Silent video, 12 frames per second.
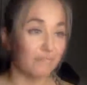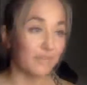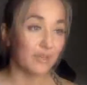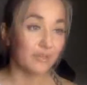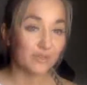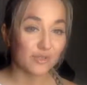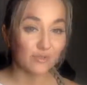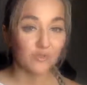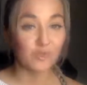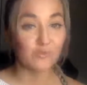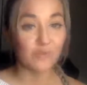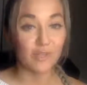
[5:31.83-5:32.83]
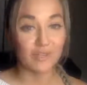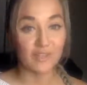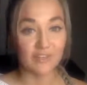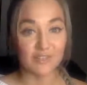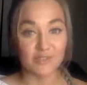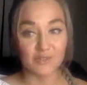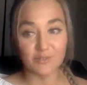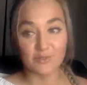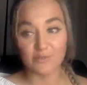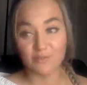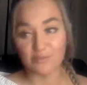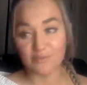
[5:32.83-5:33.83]
be on social media
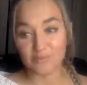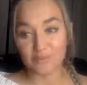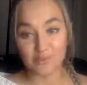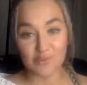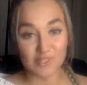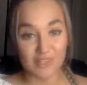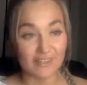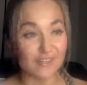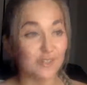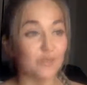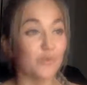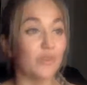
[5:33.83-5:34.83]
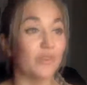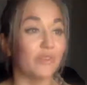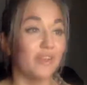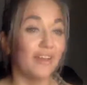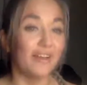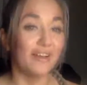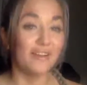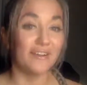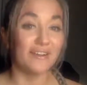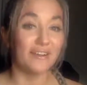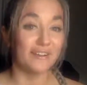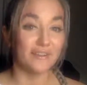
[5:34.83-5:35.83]
to stay in touch with
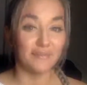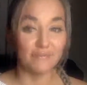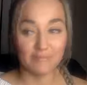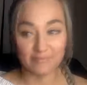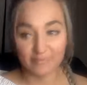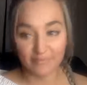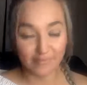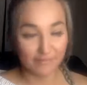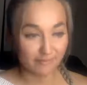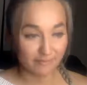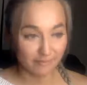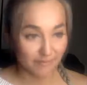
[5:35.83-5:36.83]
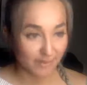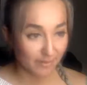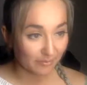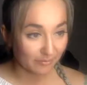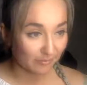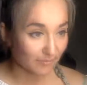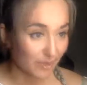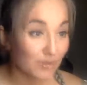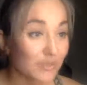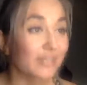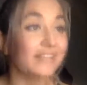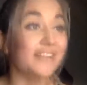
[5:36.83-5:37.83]
uh, the
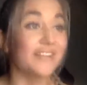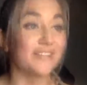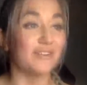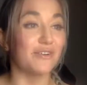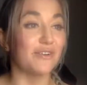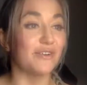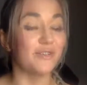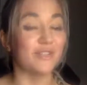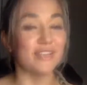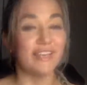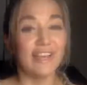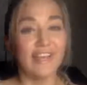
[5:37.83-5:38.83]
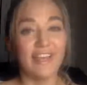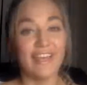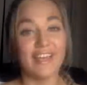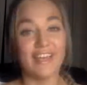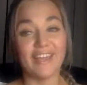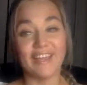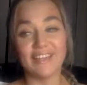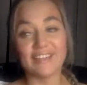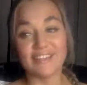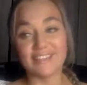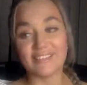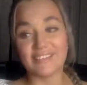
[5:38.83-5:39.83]
music listeners.
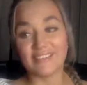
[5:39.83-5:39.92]
And